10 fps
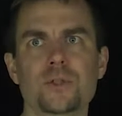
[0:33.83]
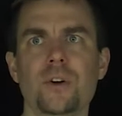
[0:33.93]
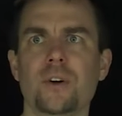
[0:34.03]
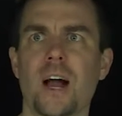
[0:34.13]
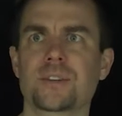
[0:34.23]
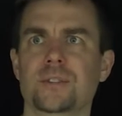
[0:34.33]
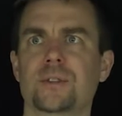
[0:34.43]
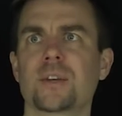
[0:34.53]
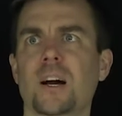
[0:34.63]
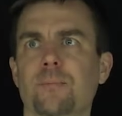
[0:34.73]
so here S is
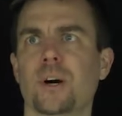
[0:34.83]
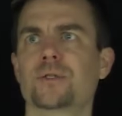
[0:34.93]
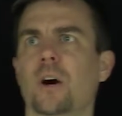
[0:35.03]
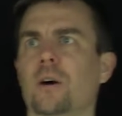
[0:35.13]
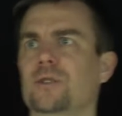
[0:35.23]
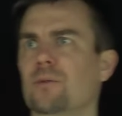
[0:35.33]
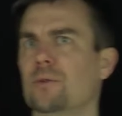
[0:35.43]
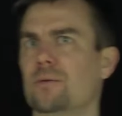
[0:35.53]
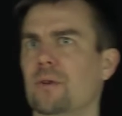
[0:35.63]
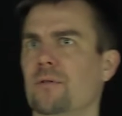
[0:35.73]
the stock price, R is the
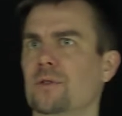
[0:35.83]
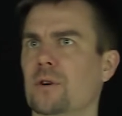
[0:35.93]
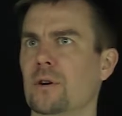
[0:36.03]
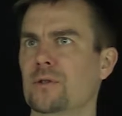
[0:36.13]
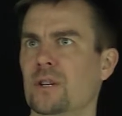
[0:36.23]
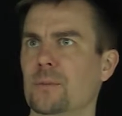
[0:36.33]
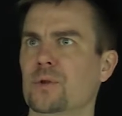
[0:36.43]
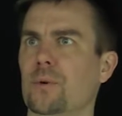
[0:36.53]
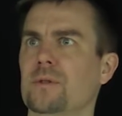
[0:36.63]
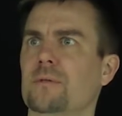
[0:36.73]
risk-free return, sigma
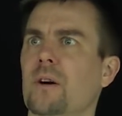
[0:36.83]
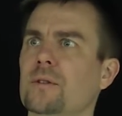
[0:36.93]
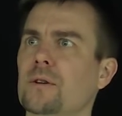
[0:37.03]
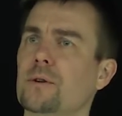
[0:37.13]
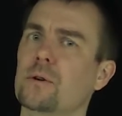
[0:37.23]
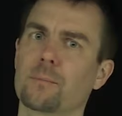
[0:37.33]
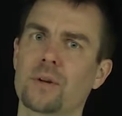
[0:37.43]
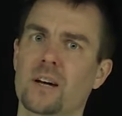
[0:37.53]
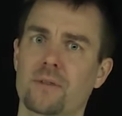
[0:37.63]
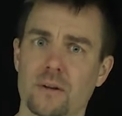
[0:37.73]
squared is the volatility or
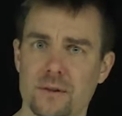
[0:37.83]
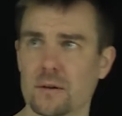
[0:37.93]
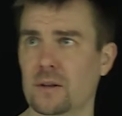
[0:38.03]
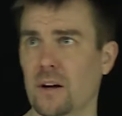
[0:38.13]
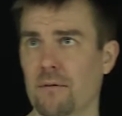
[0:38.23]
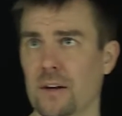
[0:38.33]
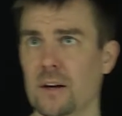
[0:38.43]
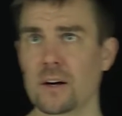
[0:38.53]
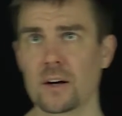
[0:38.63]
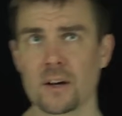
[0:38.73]
implied volatility of the